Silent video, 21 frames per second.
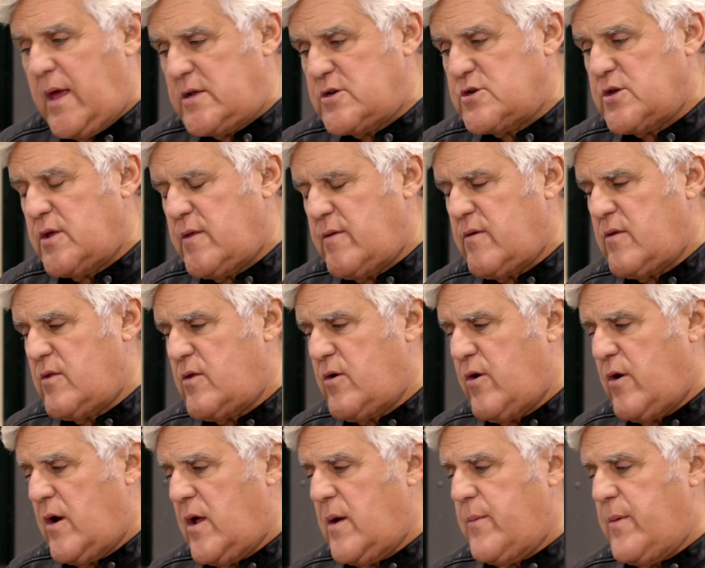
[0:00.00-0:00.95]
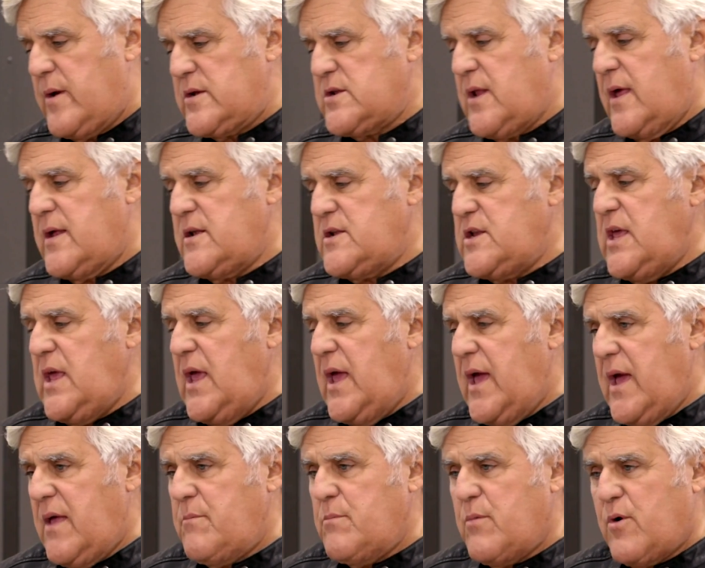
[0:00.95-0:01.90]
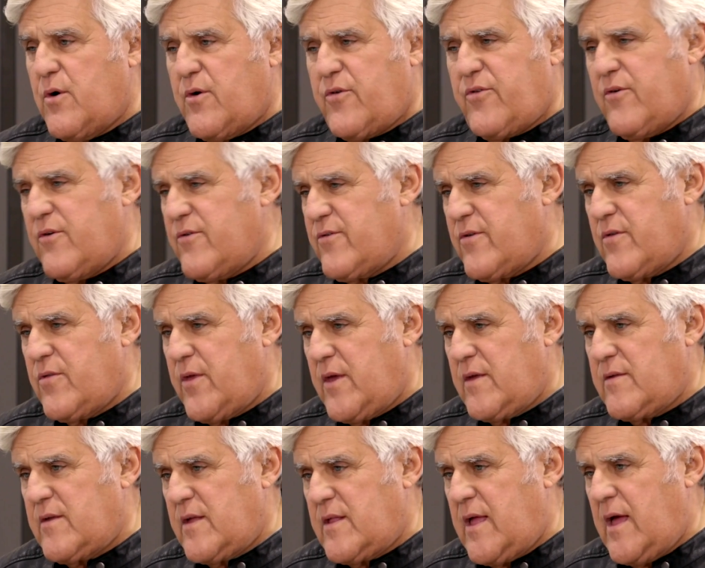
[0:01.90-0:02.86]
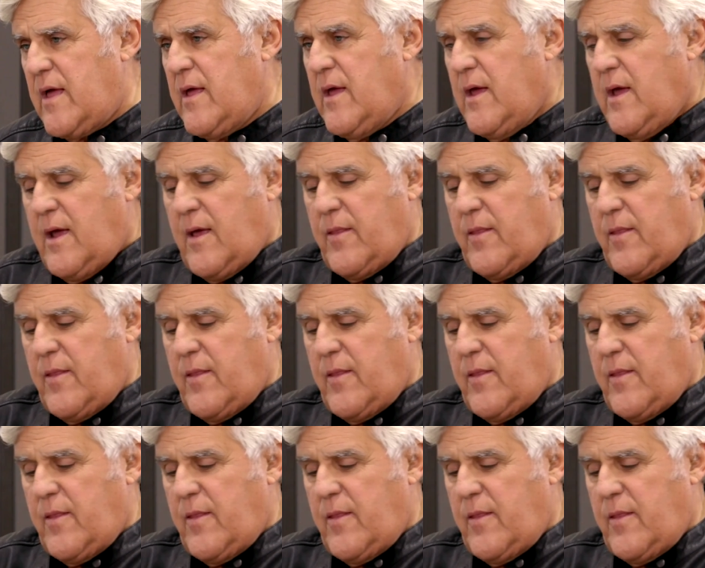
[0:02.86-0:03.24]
engines, internal combustion, like T-head Mercers and things like that,